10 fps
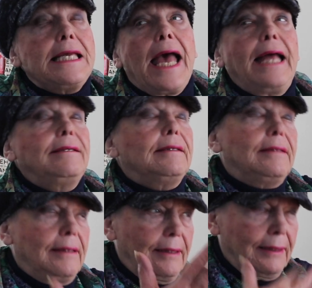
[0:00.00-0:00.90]
And
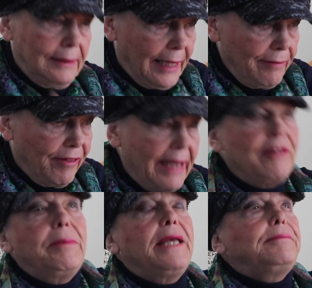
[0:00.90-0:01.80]
I invite
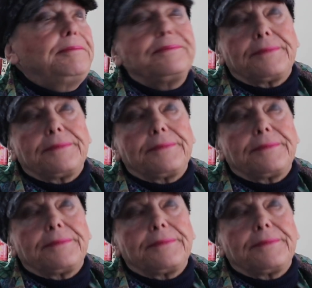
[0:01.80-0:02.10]
them in.